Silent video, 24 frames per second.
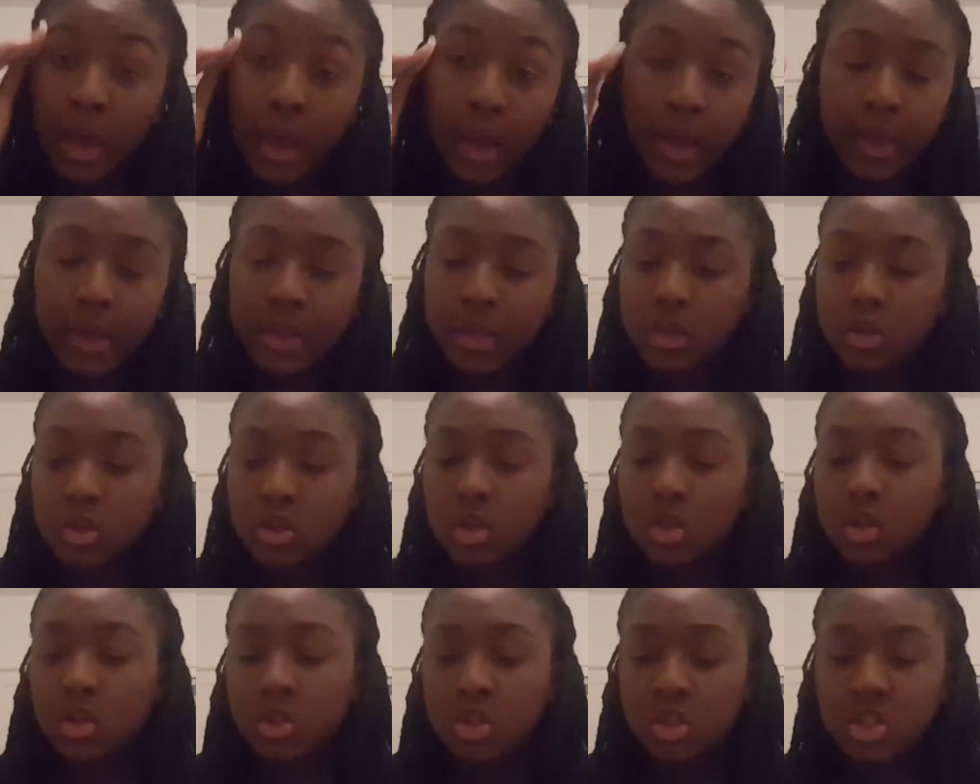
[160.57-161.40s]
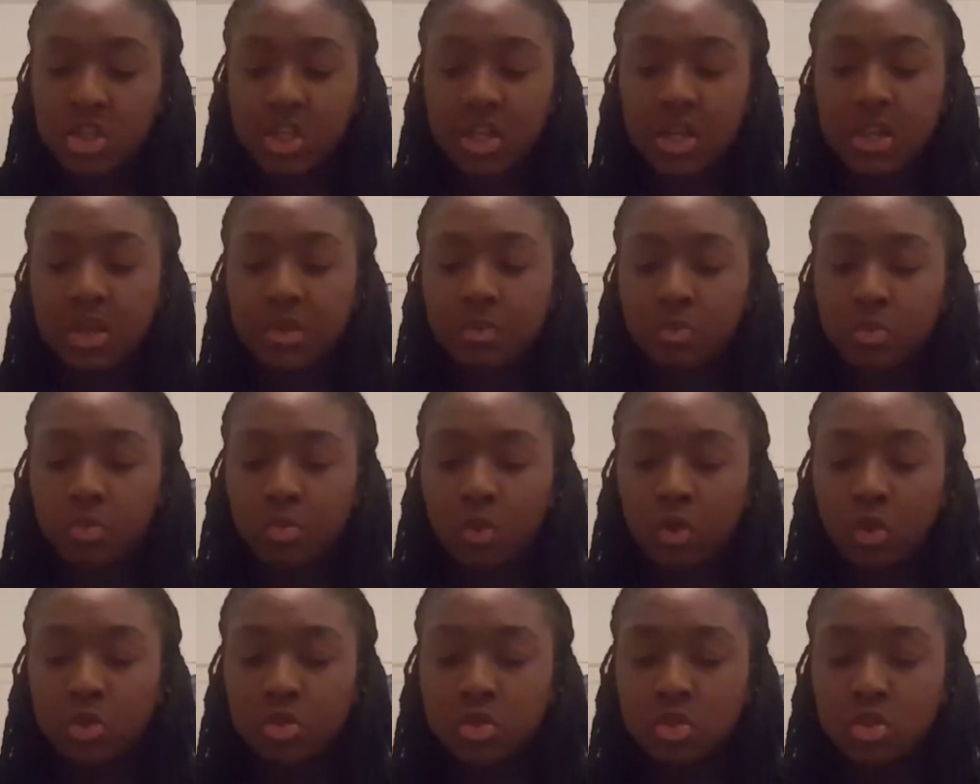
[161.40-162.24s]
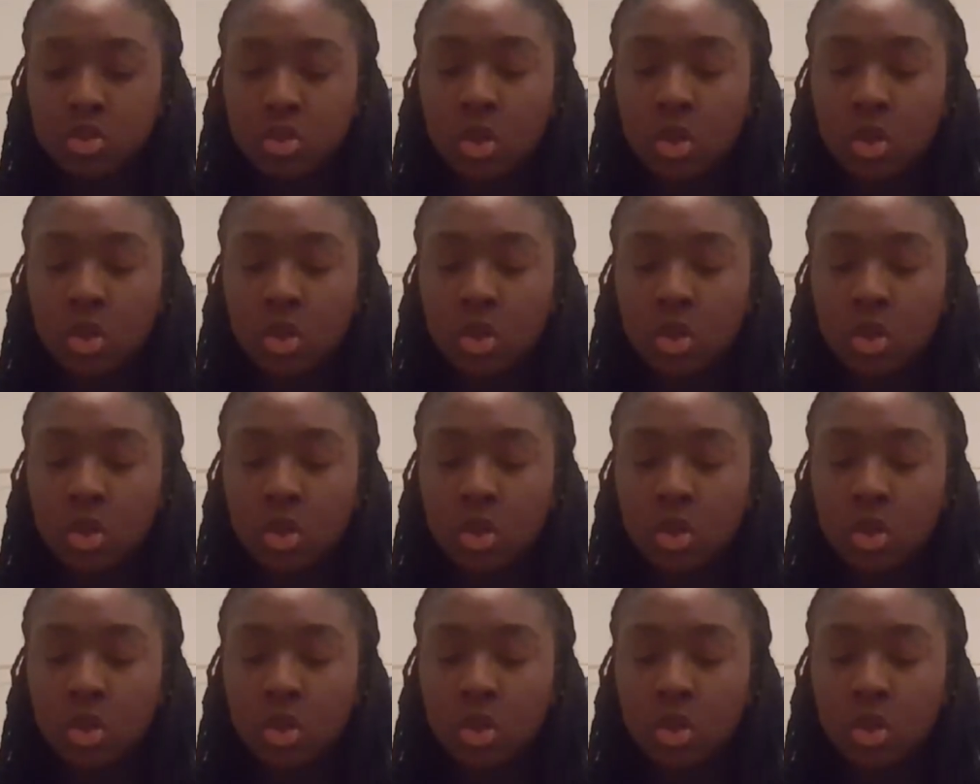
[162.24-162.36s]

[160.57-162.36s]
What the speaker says: and she was